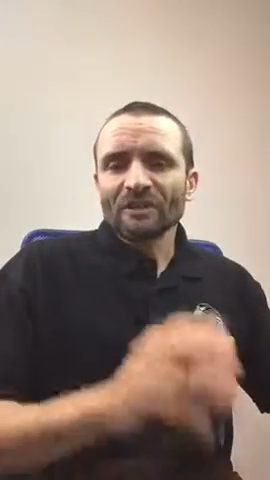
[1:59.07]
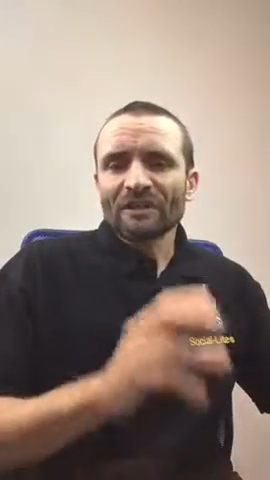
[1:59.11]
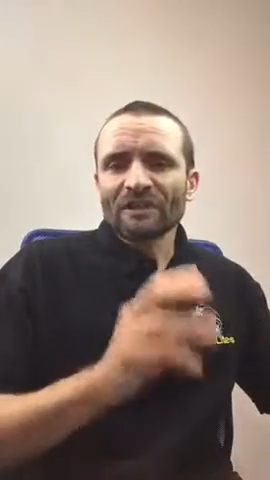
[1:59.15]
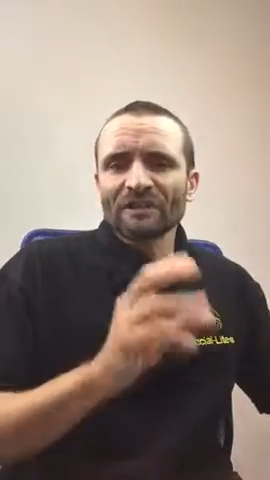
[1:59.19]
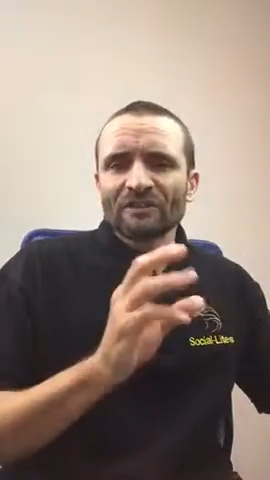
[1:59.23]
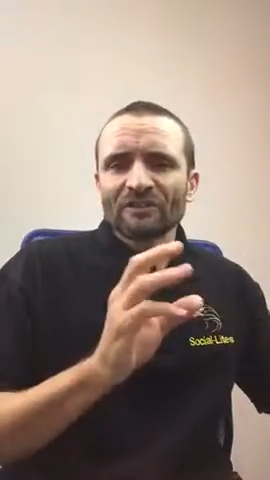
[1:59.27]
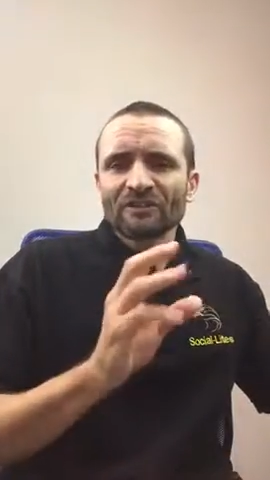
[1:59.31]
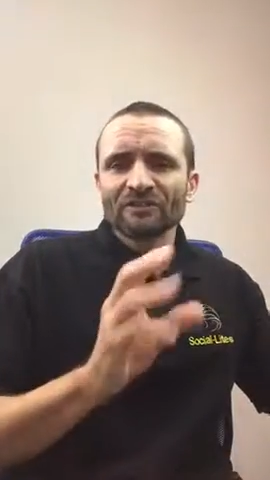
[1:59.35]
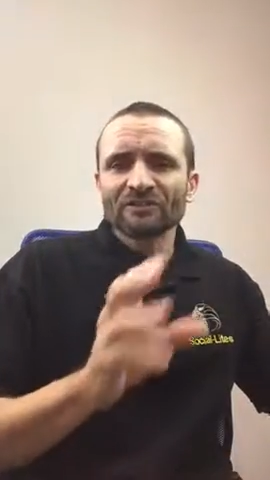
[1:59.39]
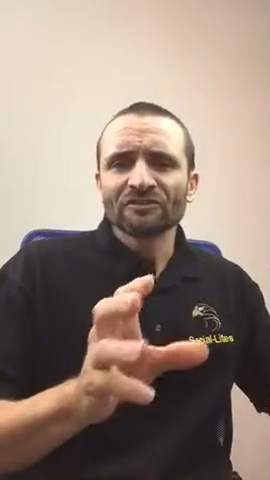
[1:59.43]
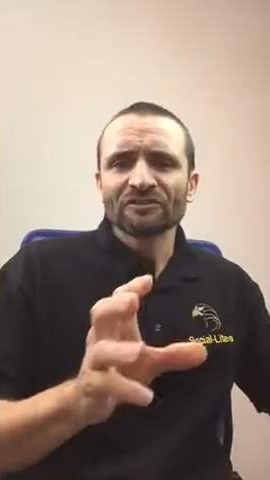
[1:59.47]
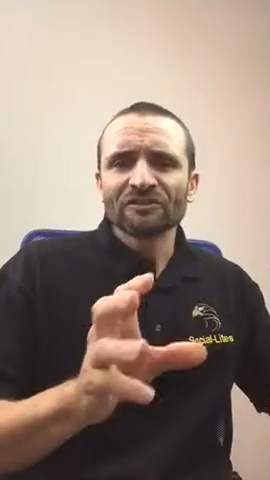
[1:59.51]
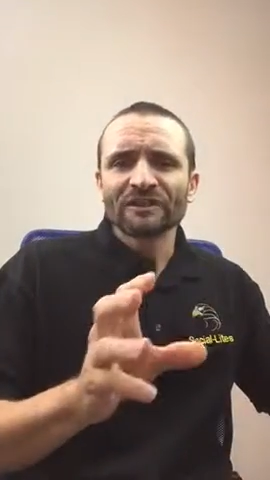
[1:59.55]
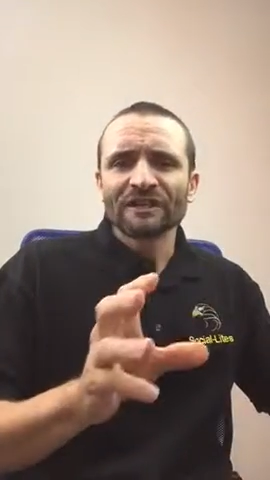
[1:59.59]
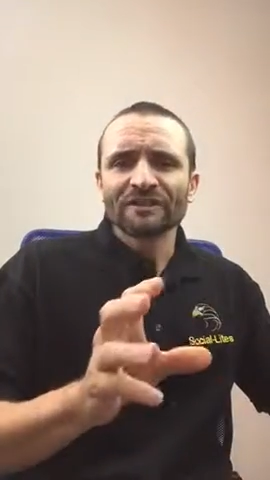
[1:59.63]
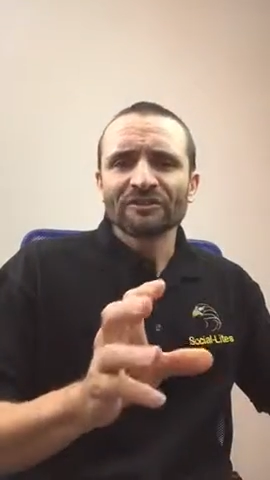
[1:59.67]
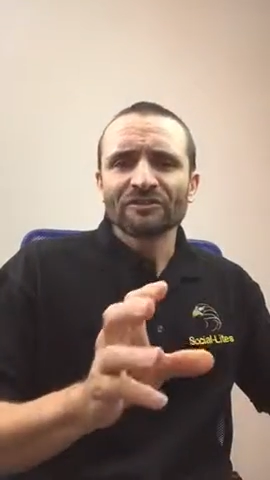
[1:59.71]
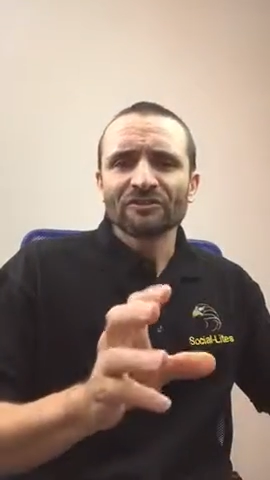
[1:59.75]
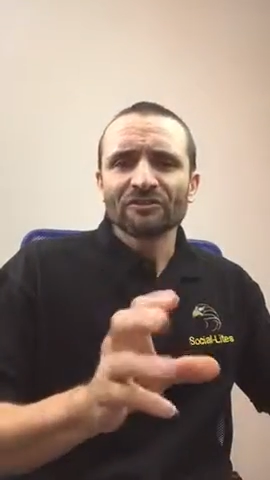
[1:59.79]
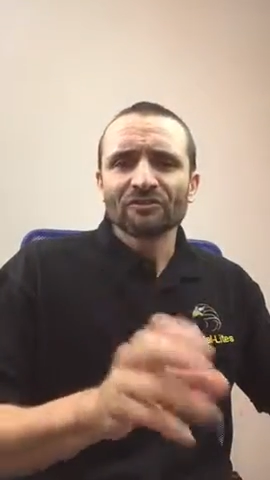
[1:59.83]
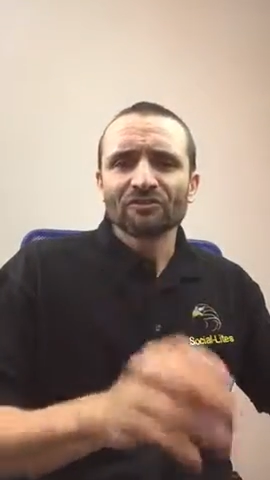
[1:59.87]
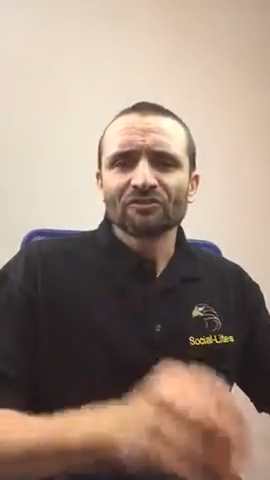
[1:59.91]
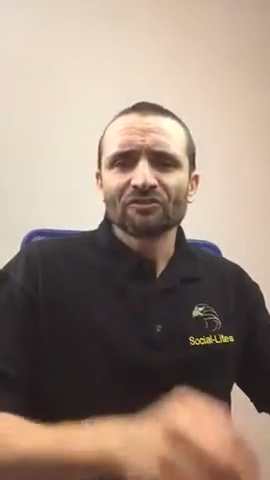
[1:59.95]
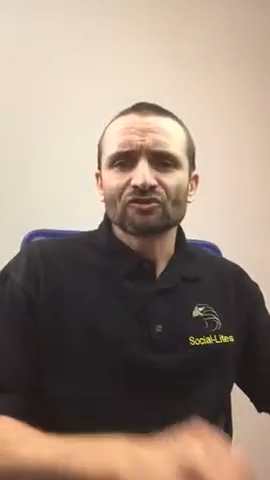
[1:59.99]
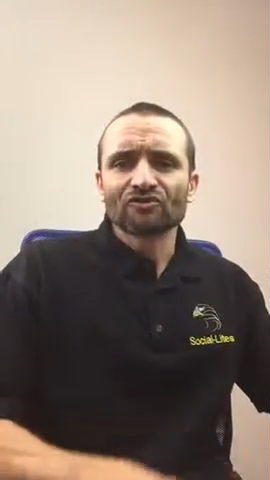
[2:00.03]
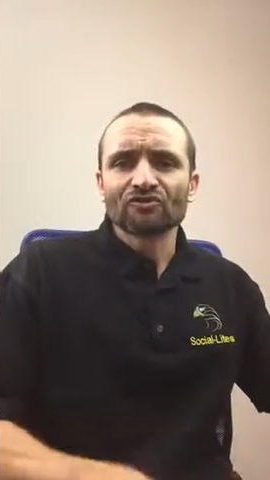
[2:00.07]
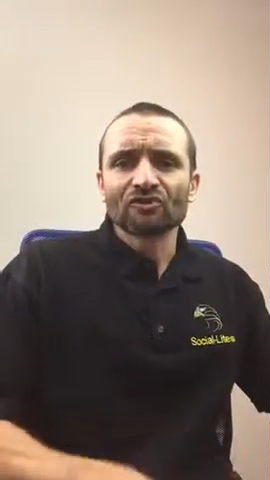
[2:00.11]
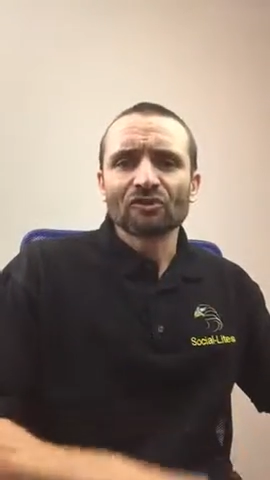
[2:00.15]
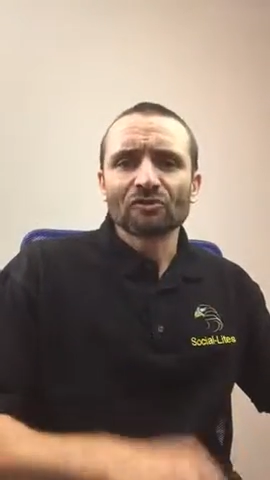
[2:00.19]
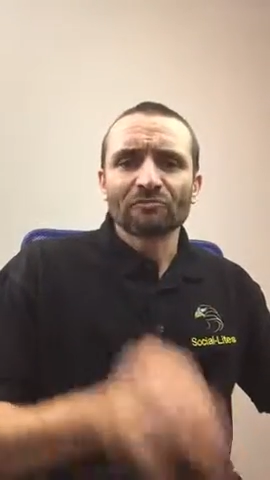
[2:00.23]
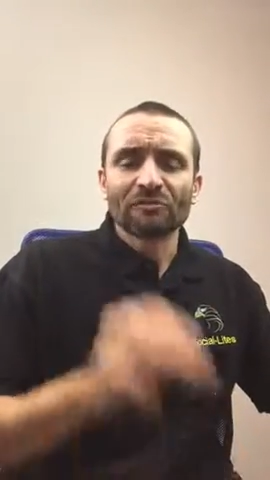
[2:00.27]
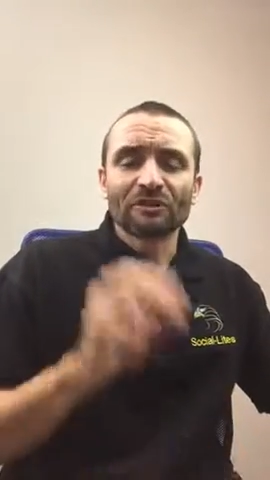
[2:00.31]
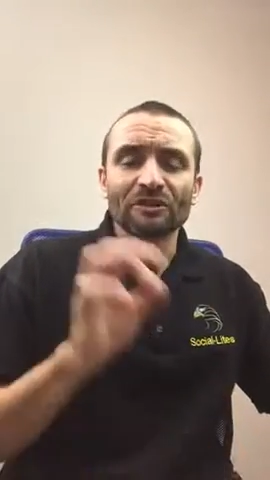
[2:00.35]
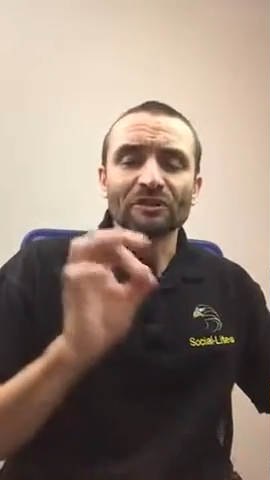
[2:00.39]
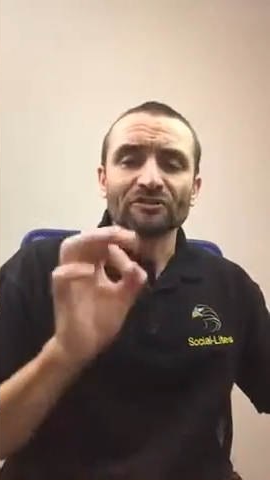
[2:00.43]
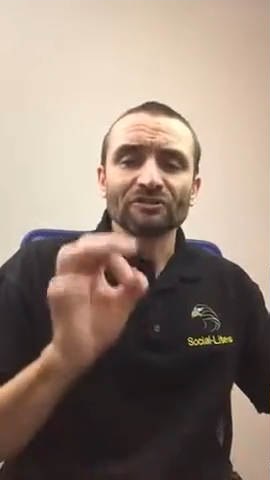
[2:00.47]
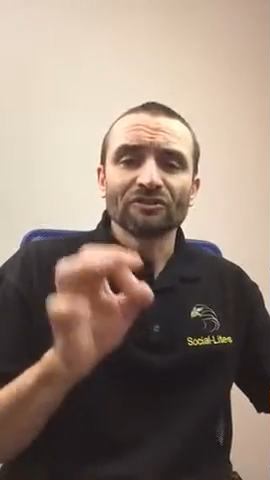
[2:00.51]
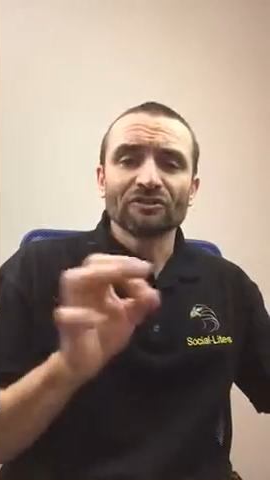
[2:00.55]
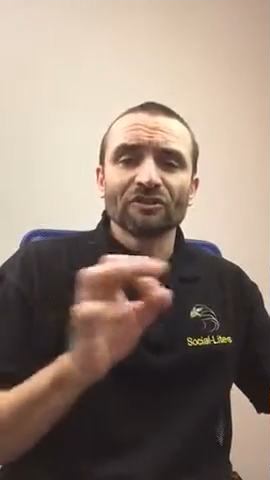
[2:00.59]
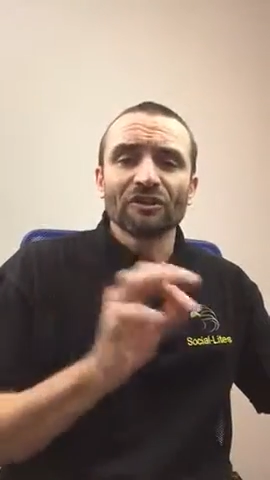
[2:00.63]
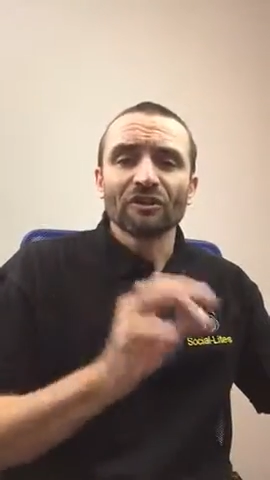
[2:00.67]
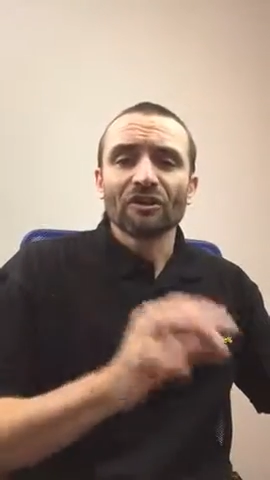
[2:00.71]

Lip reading: it does get too strong because you've